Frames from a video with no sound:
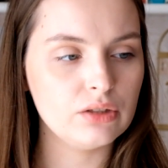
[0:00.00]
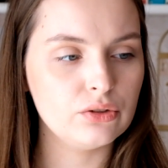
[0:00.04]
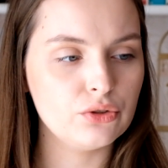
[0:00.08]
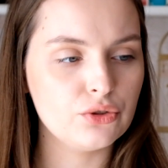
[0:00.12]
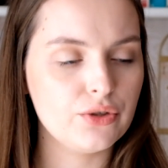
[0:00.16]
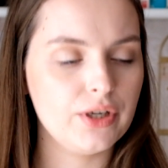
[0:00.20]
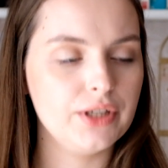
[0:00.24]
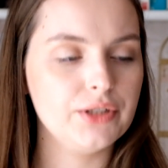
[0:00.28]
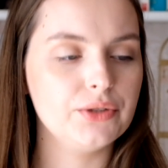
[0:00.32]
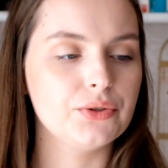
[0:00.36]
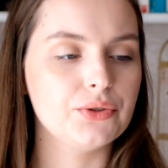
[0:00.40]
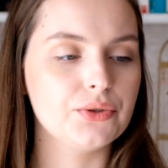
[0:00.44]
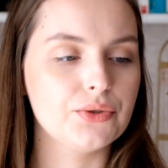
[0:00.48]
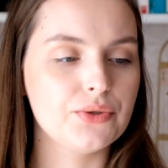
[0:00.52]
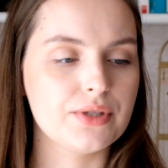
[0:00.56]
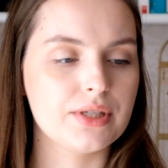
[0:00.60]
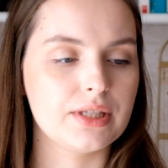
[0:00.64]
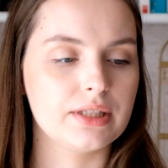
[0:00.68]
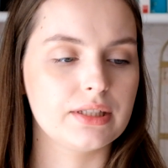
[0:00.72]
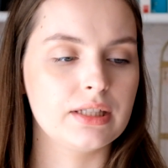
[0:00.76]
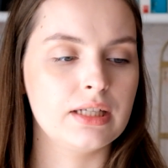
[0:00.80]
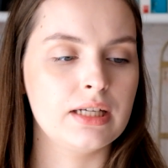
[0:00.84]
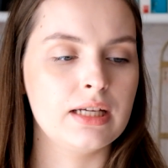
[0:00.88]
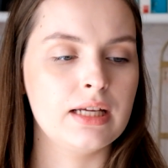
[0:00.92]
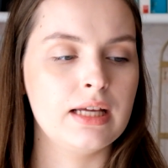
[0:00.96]
try to use
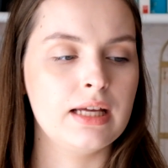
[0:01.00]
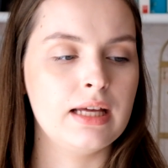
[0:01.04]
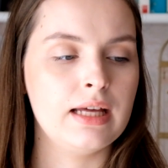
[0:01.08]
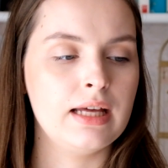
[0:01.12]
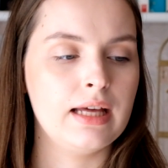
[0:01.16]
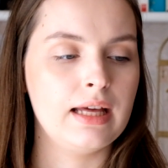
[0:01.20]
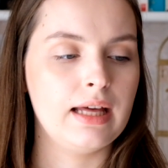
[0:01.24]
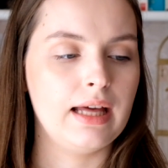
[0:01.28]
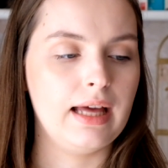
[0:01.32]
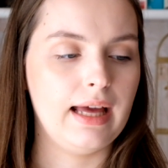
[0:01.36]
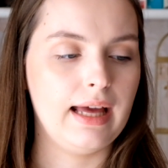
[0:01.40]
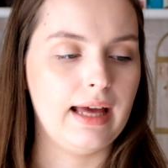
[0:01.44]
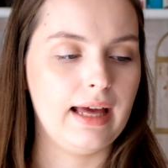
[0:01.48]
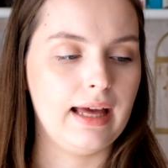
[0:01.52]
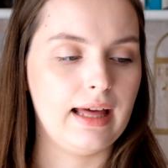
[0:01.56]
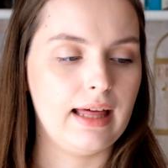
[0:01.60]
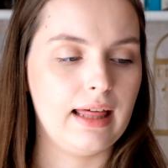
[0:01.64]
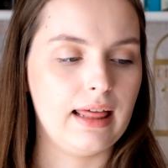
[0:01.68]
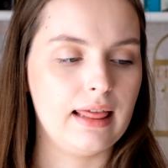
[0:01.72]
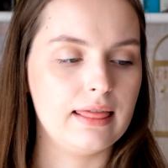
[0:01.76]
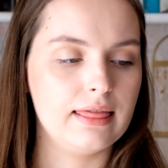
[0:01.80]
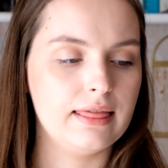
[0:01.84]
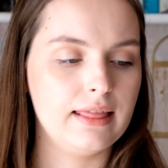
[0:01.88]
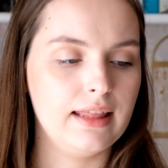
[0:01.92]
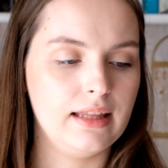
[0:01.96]
it,
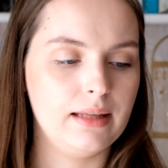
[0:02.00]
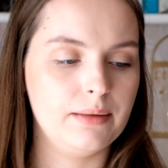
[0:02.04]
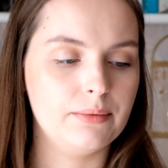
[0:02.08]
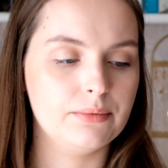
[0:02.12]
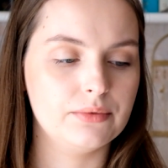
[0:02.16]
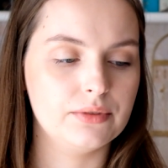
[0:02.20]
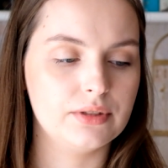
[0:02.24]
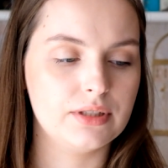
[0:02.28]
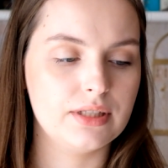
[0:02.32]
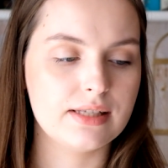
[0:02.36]
and then